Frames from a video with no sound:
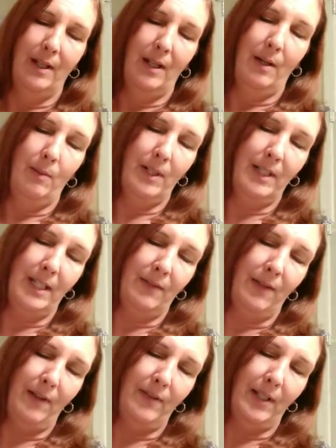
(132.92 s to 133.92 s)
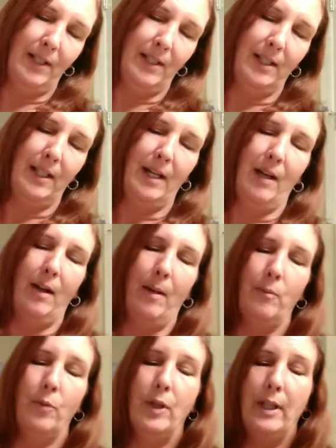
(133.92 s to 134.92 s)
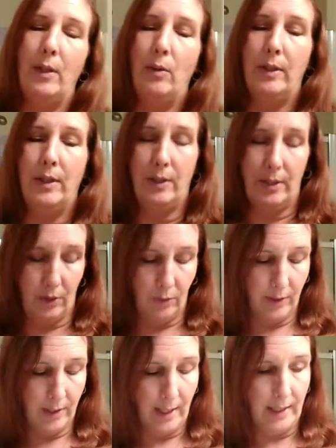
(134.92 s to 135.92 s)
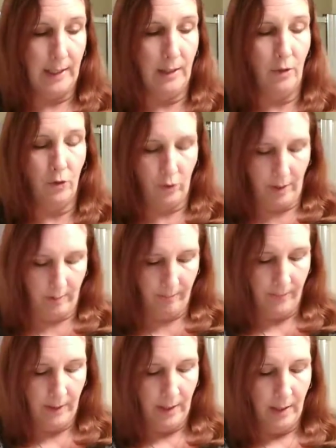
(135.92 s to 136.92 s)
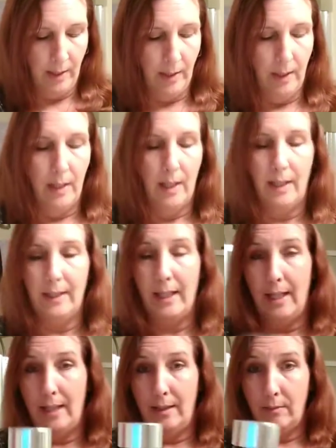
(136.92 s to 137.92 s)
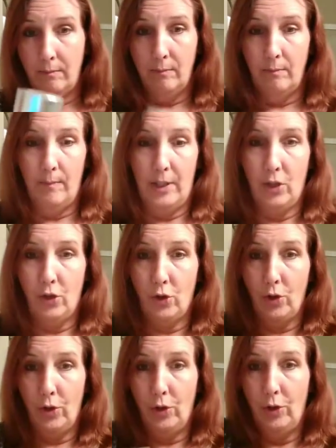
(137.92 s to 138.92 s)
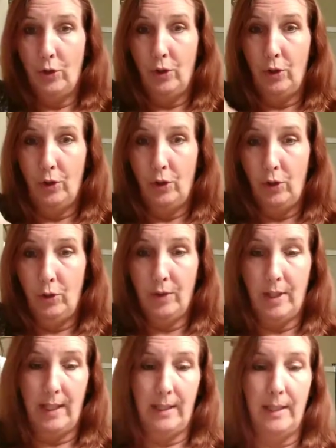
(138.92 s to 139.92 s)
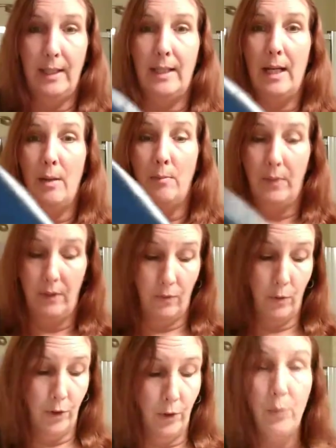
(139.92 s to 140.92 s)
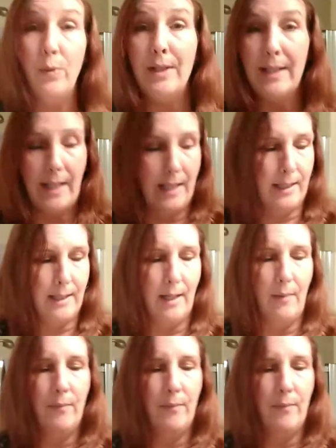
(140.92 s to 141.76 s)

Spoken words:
I want to take 5 seconds to get out. I'm really only going to do a tiny little drip. Again, make sure you tighten it down before you set it down.